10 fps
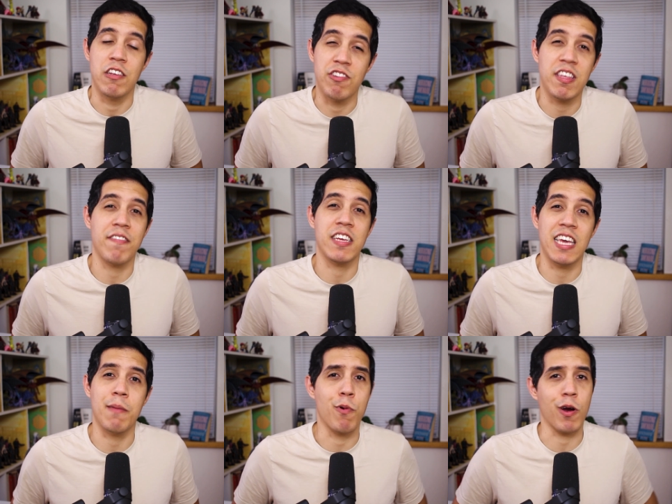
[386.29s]
You just have to
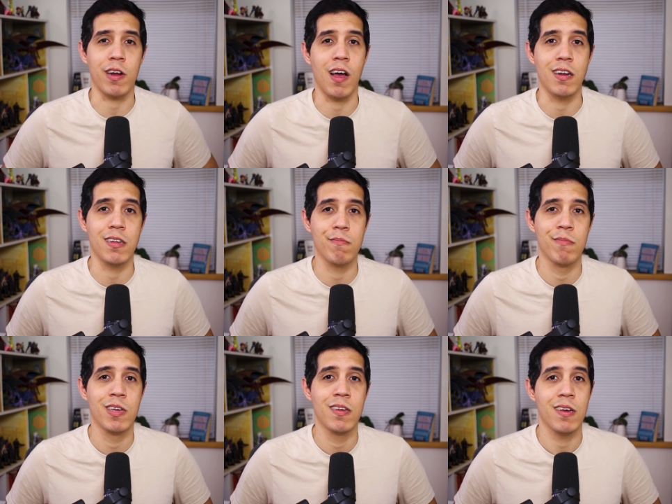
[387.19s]
keep working on it.
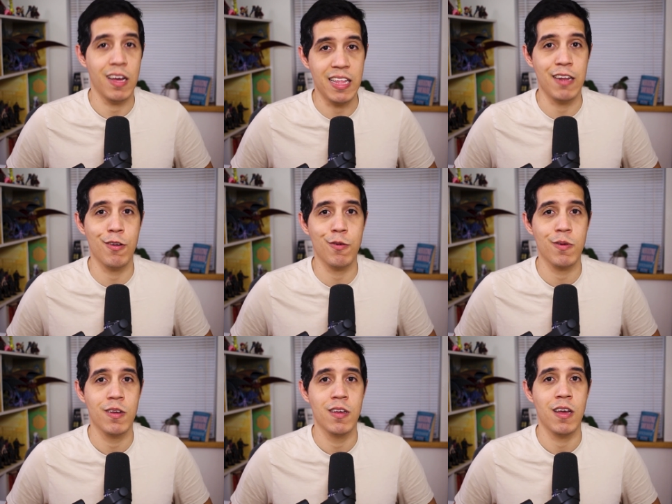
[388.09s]
On that
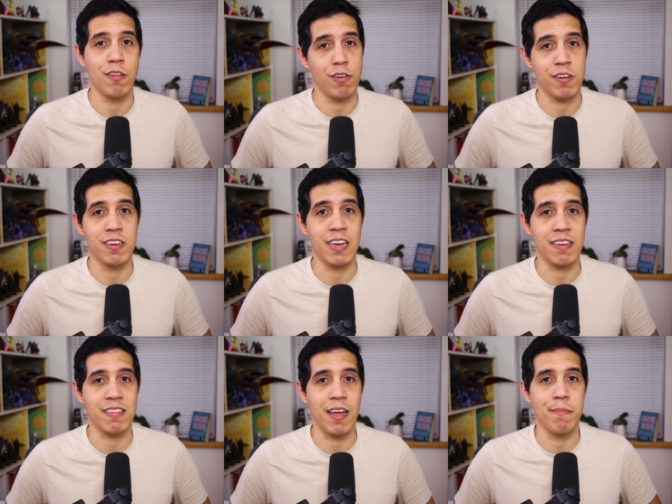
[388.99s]
note, I'll talk to you
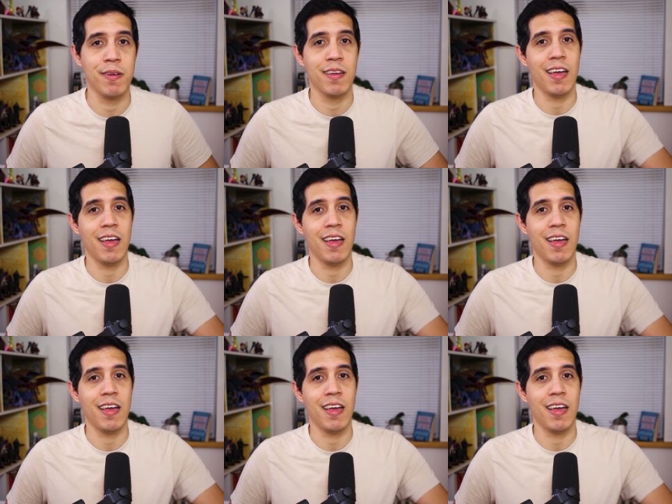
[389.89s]
next time.